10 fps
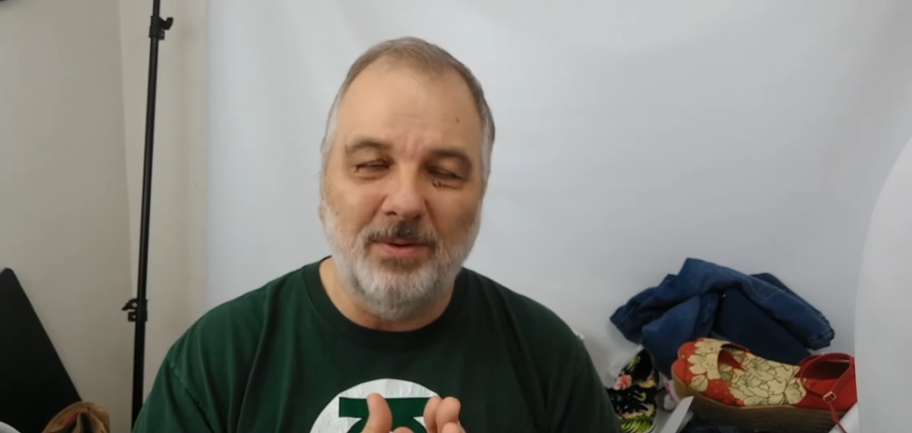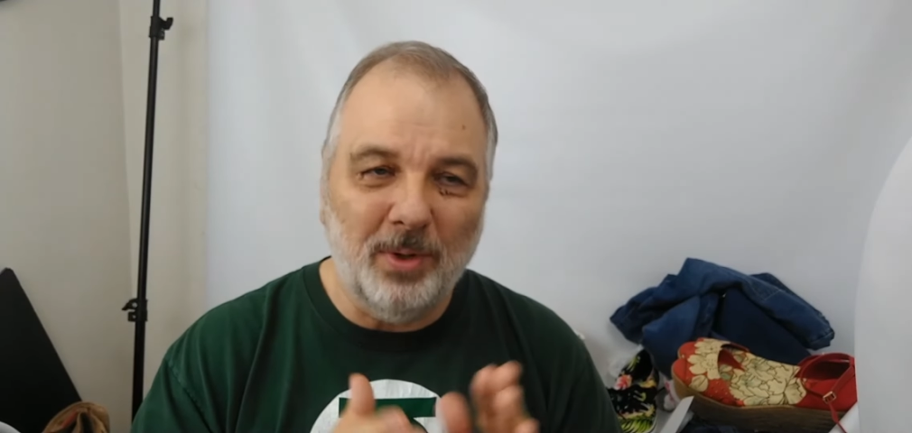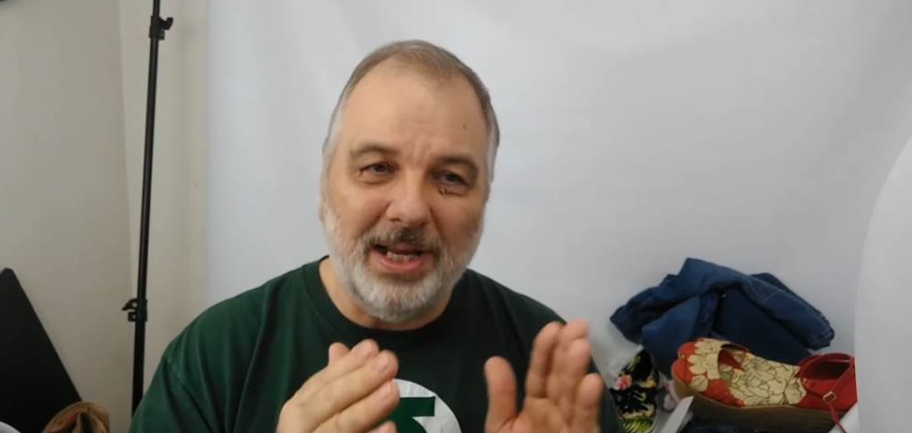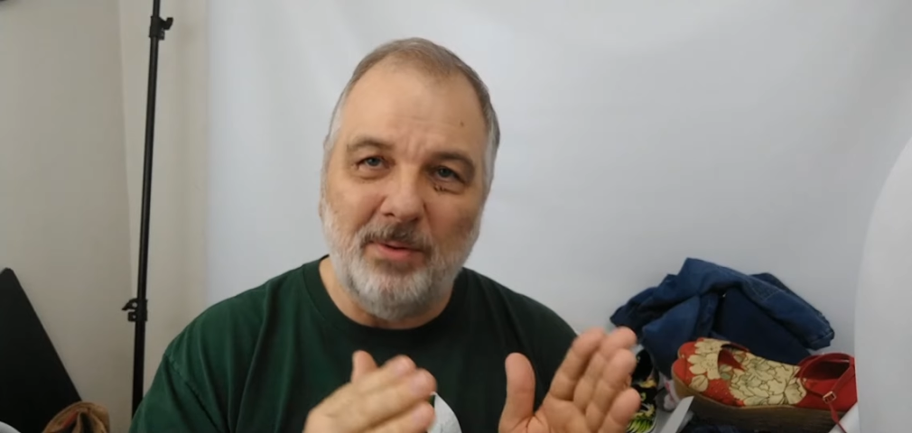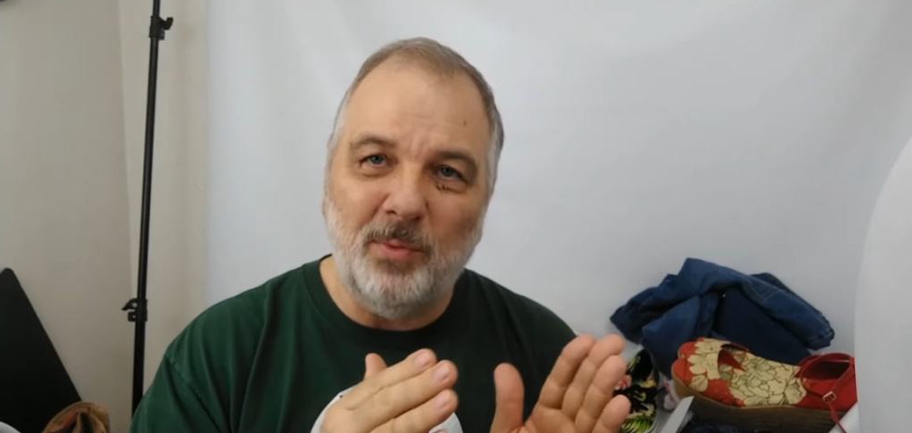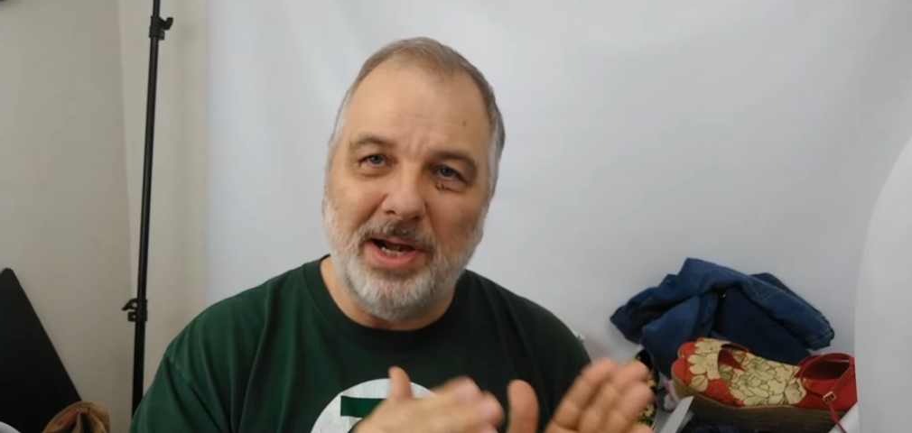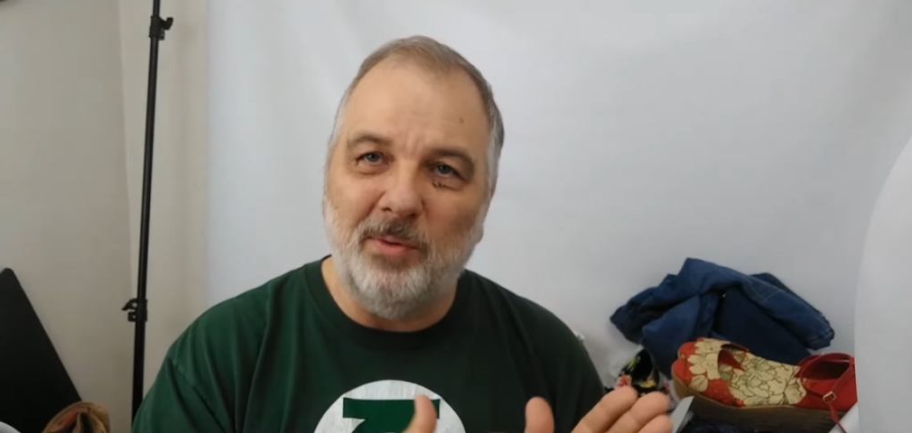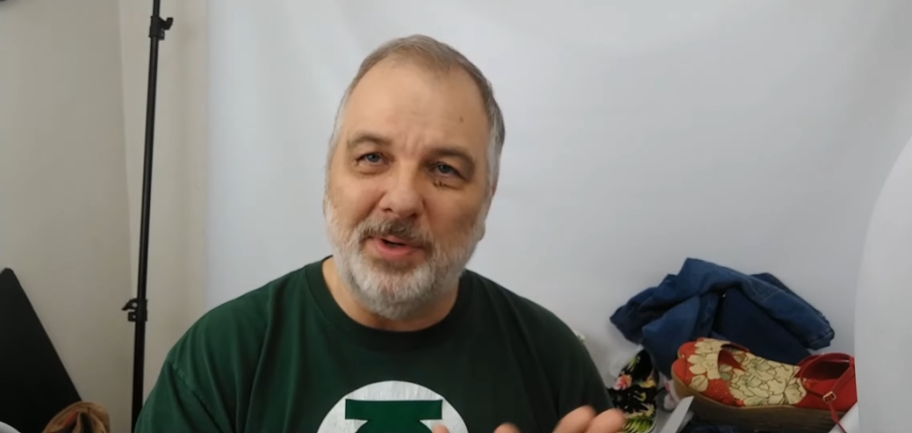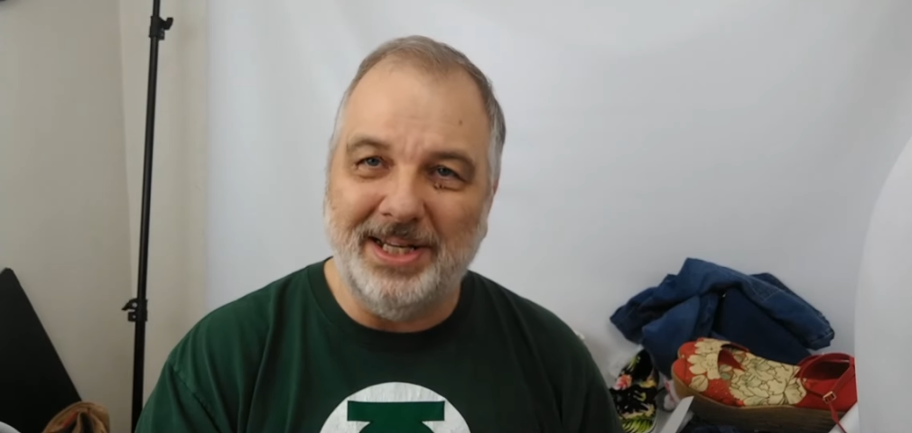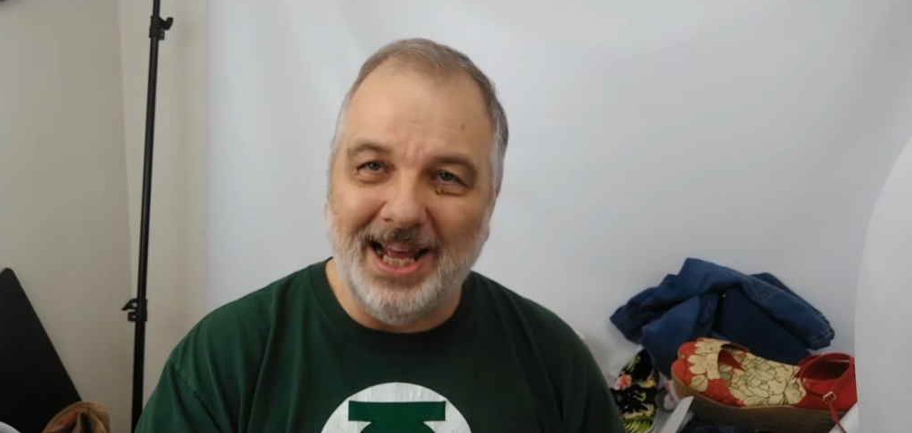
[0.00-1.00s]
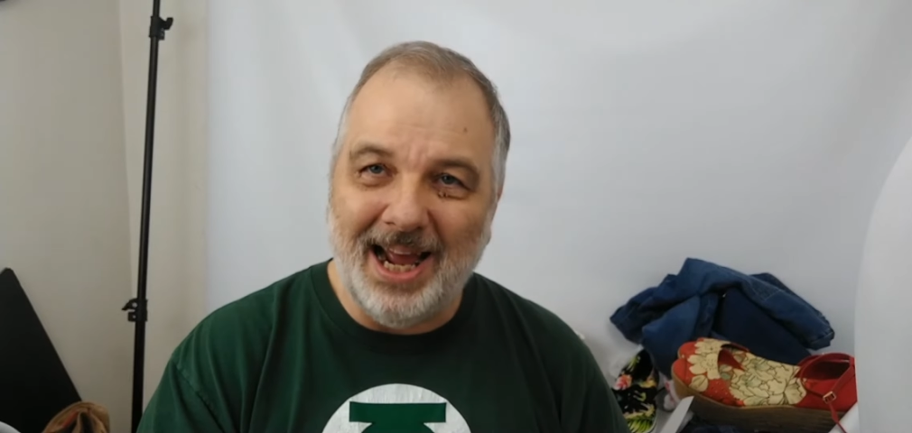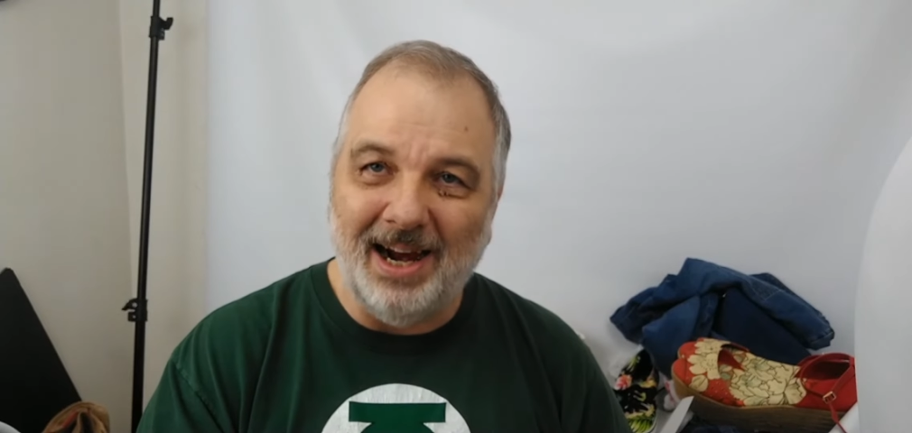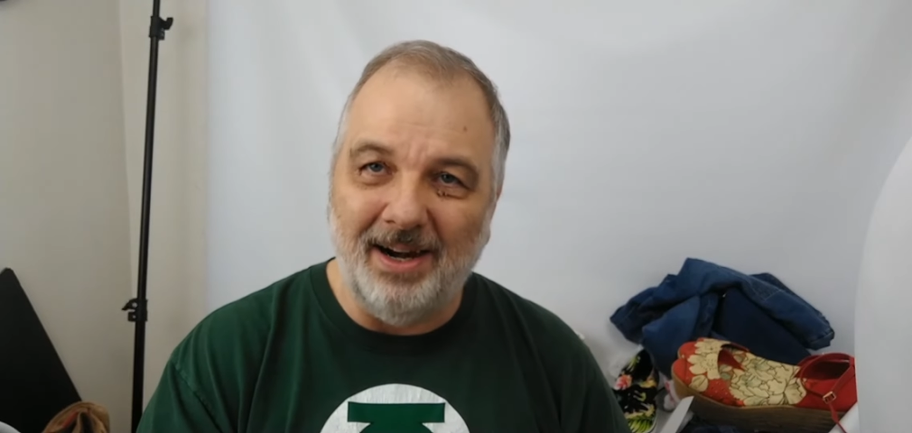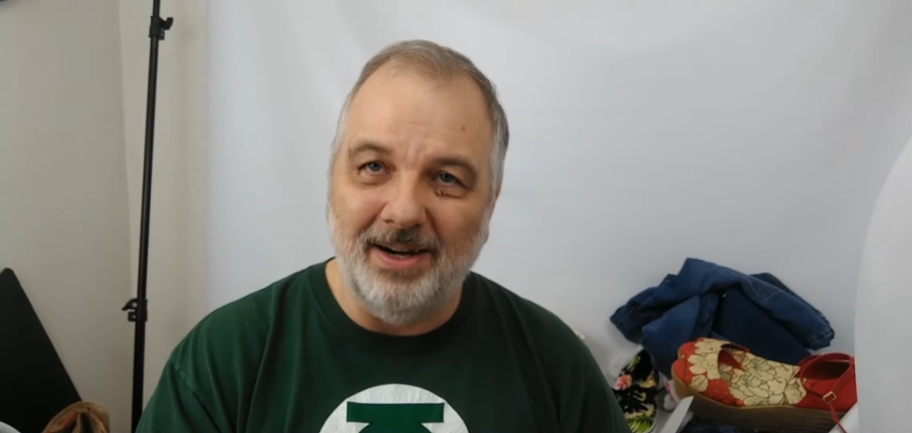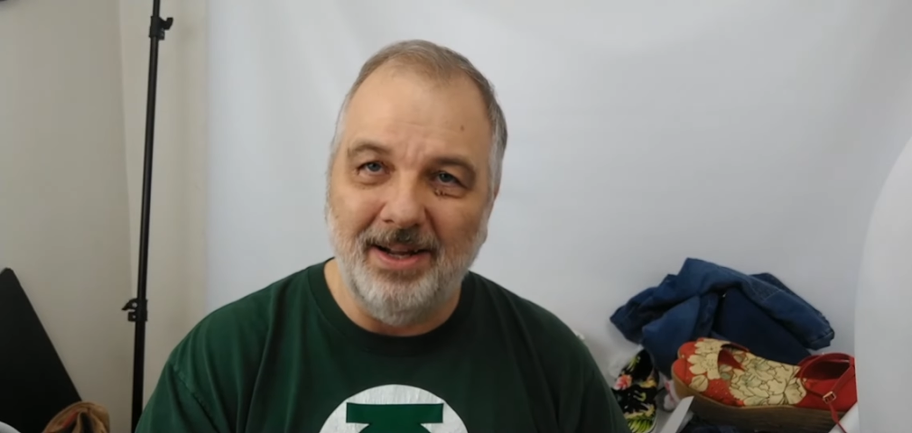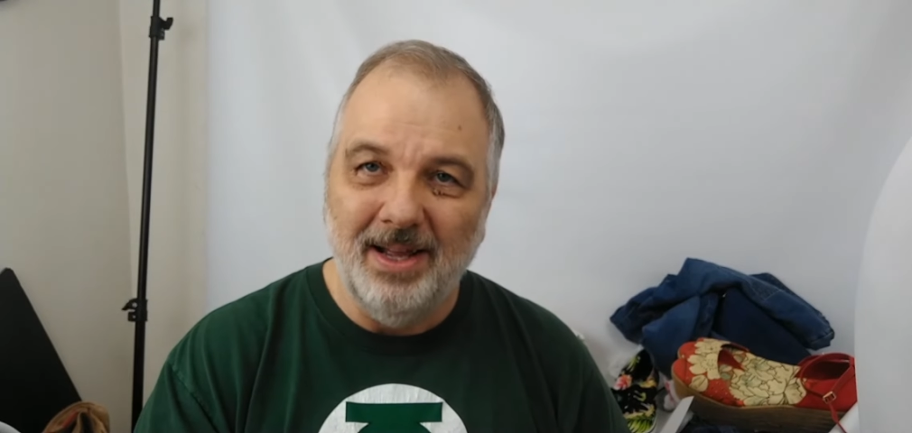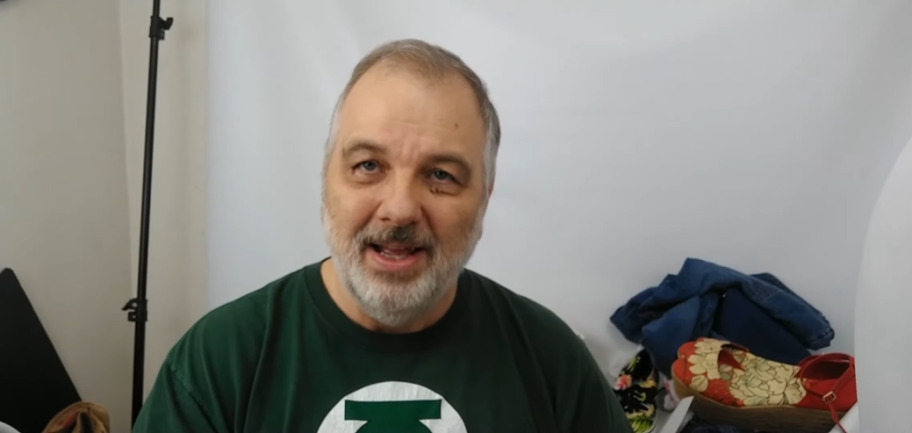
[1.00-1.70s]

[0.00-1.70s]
we're getting ready to retire,